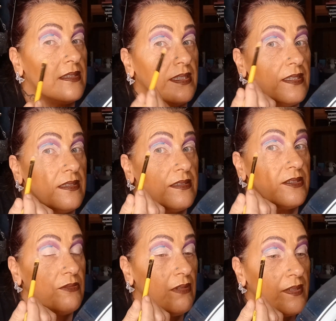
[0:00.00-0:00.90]
they
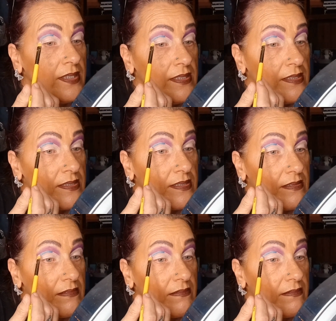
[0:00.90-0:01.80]
do all
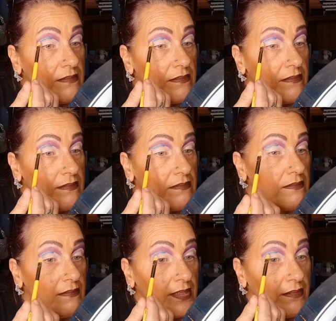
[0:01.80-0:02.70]
these
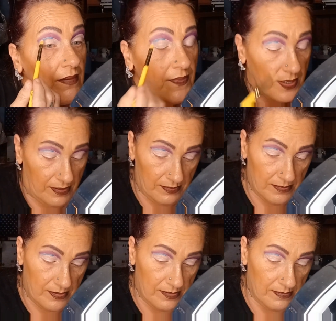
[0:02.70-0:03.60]
little
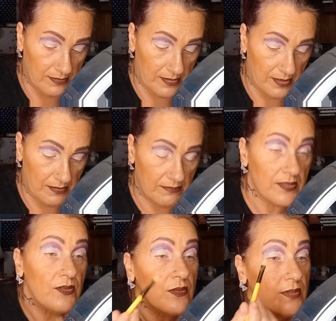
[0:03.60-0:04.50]
things. You know,
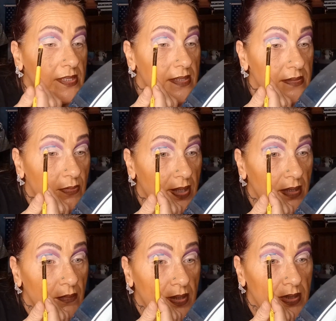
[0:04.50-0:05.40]
so this is
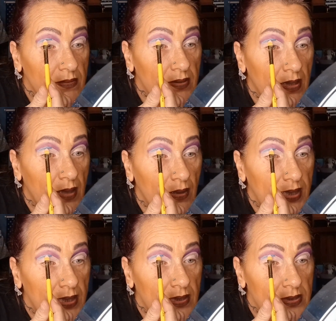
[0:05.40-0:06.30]
why I want to do that. I
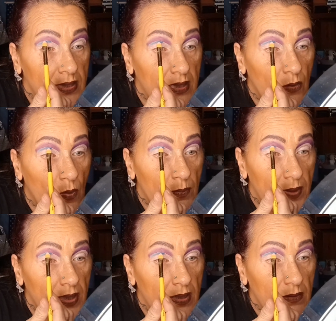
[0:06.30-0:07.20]
needed to
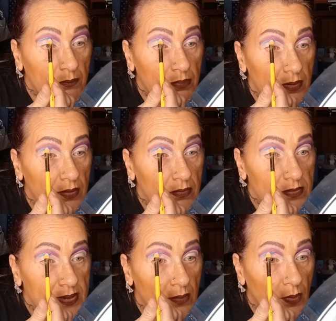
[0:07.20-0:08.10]
incorporate
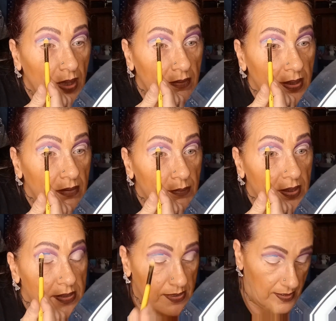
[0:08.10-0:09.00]
blue somewhere in it
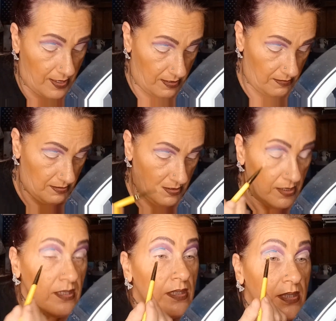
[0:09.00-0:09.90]
because of that
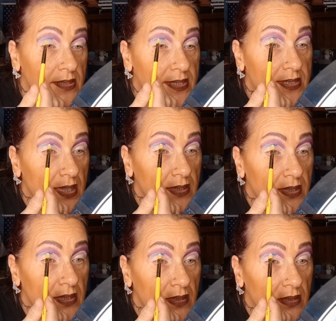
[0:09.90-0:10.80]

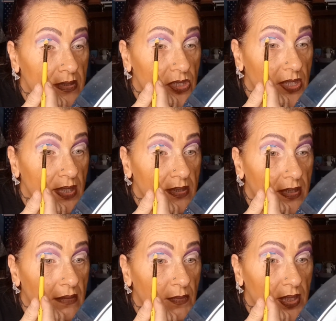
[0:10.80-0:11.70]
stunning shade
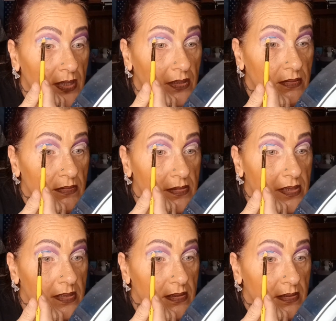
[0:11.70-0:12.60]
that I'm going to
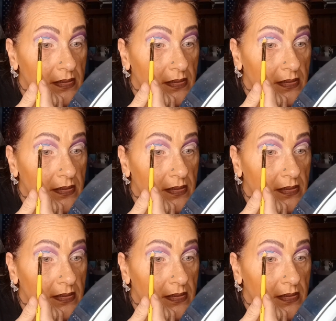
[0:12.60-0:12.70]
use.